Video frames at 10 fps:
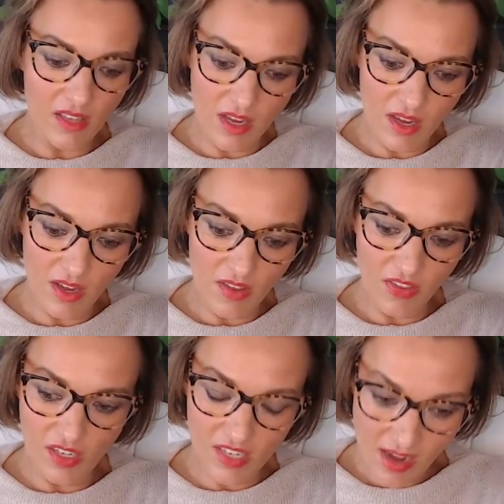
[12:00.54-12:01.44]
the
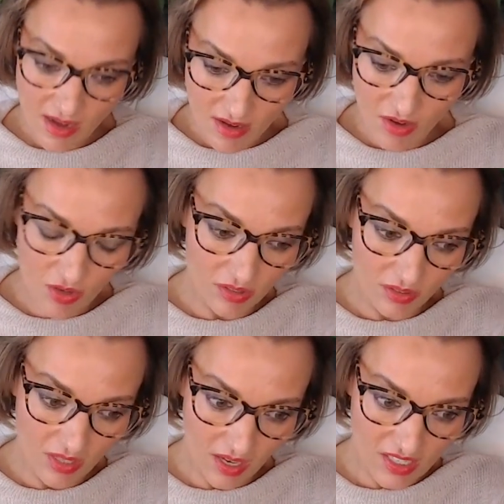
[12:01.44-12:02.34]
the technical
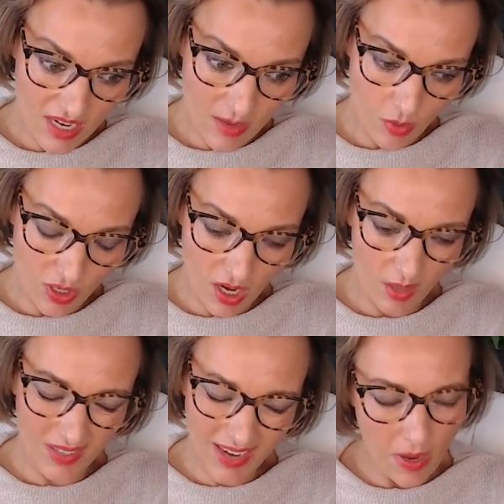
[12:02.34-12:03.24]
uh, team would go
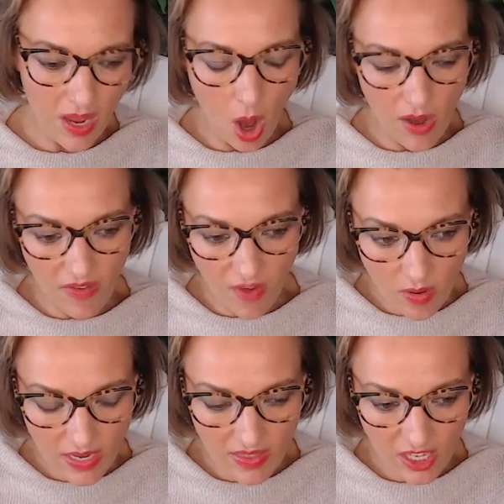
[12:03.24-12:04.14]
yeah but uh, if
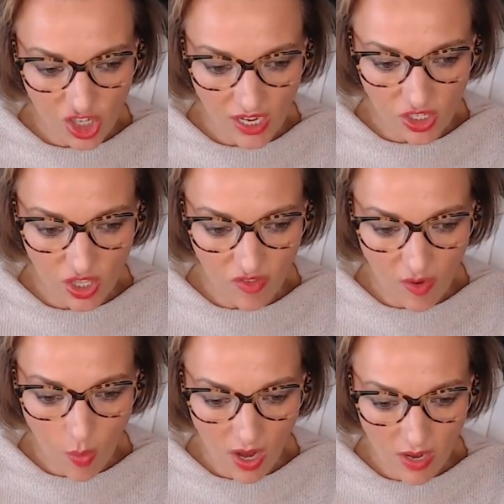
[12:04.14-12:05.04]
only they changed the
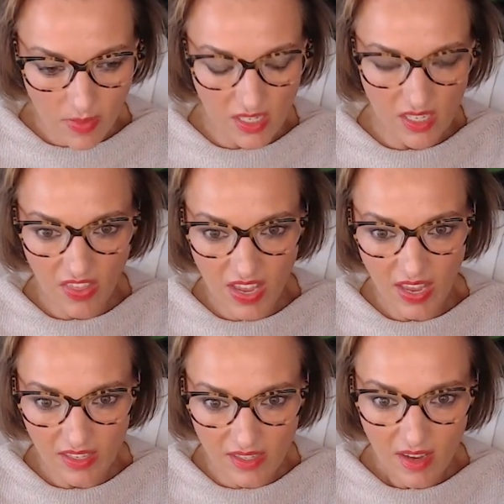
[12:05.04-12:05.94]
requirement to
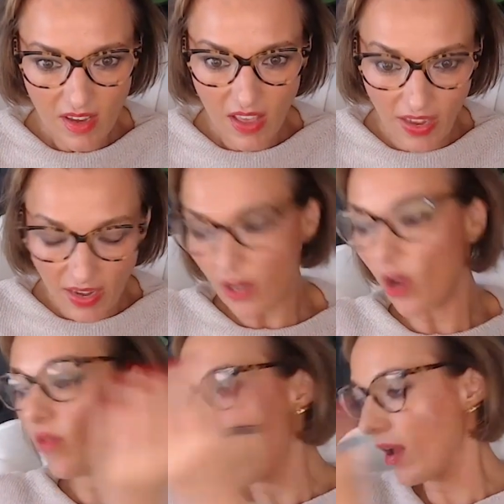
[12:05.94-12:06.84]
this and then i'd
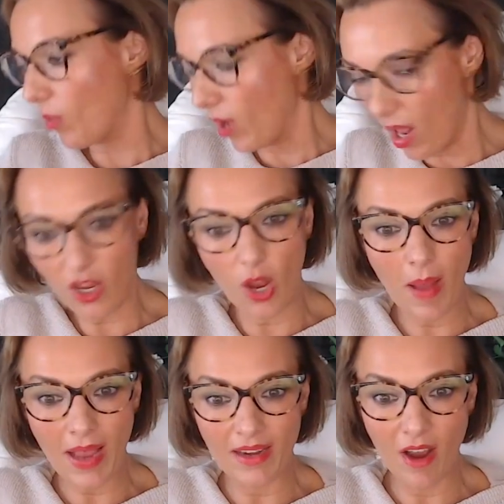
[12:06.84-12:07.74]
go right well i'll go
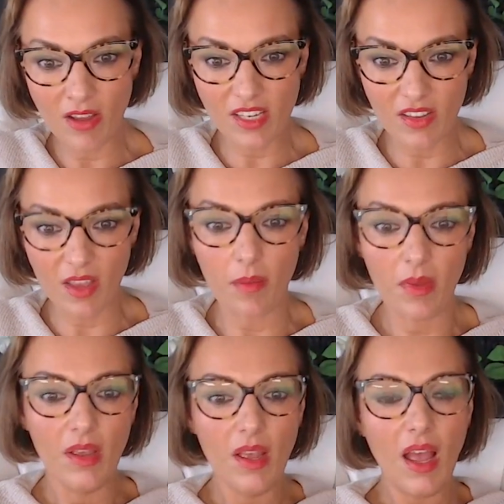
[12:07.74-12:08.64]
back and ask them
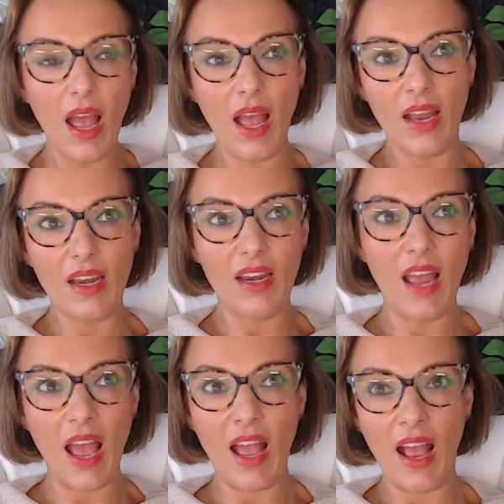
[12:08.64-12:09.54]
and
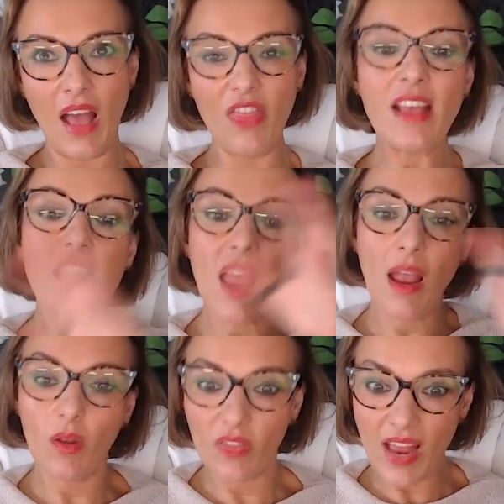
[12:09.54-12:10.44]
uh, and that's
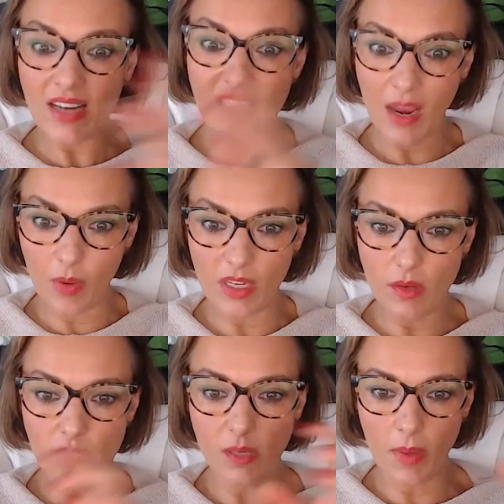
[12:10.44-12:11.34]
how that's how it
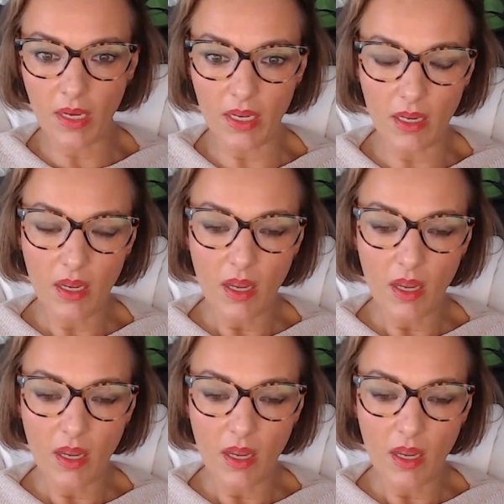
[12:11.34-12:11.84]
used to be